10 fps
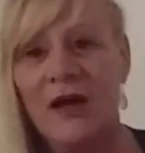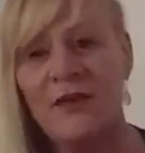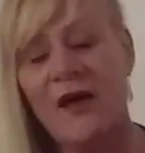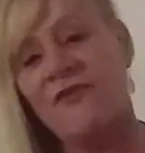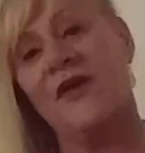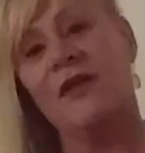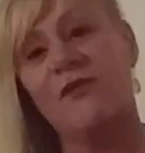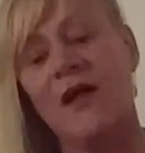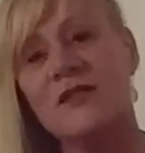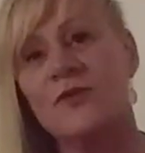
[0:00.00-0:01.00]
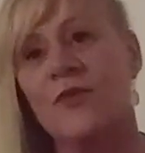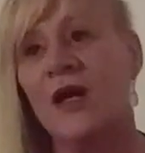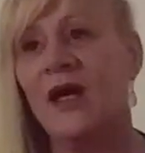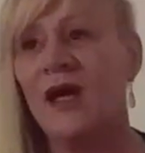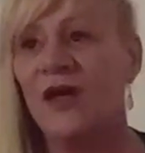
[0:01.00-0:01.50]
And I think that's
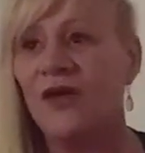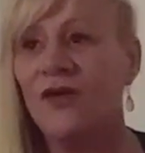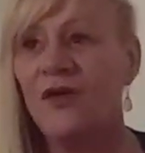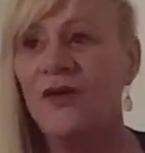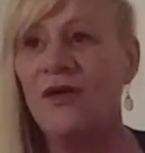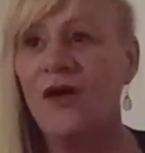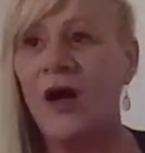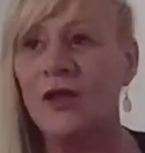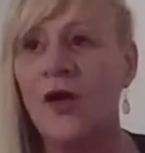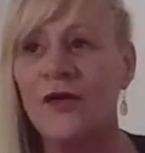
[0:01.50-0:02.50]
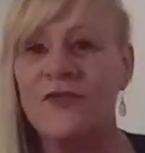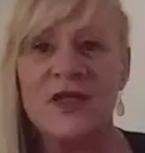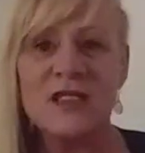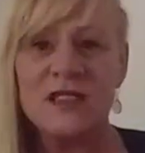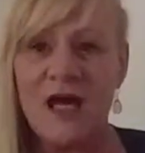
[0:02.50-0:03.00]
where a lot of
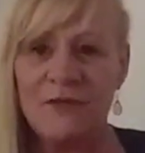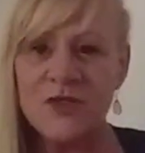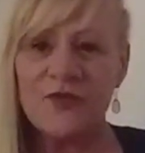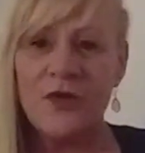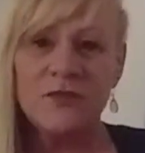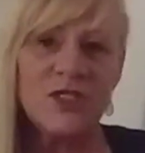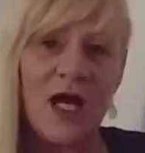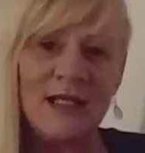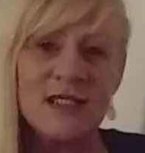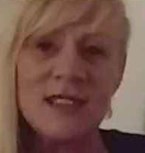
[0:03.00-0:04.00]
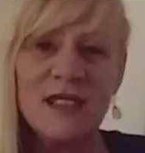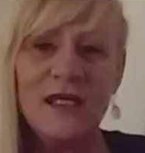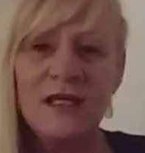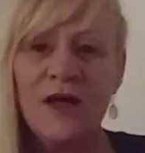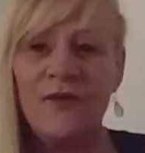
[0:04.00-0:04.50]
this stems from, jealousy,
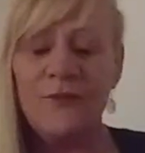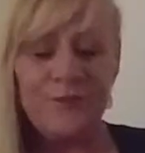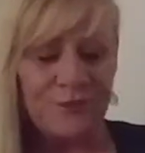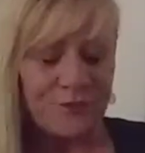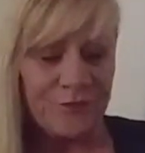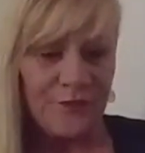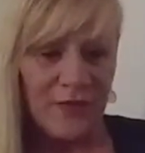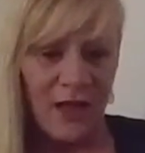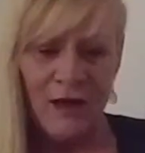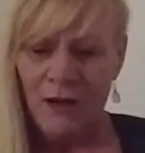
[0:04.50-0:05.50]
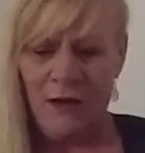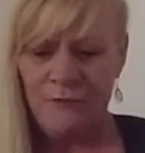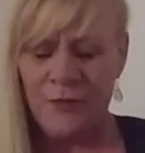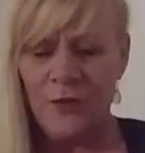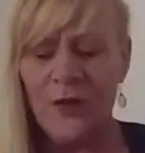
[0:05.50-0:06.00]
you know?
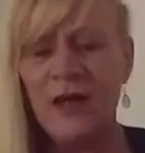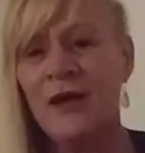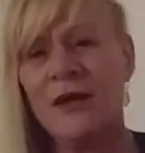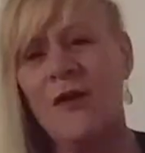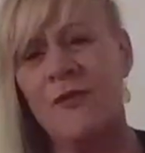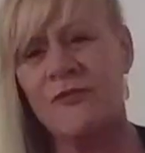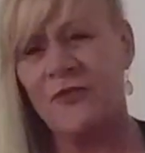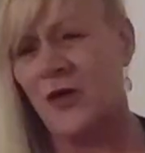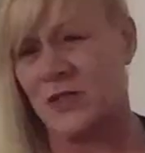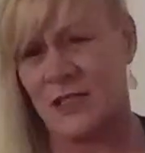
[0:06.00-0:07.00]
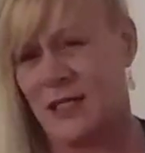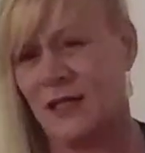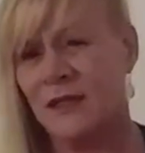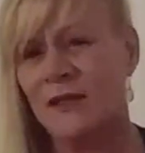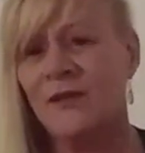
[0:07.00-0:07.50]
But it got far sicker
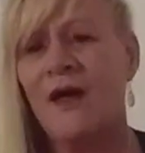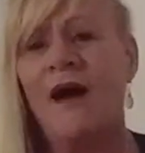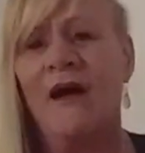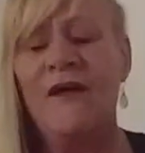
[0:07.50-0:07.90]
than that.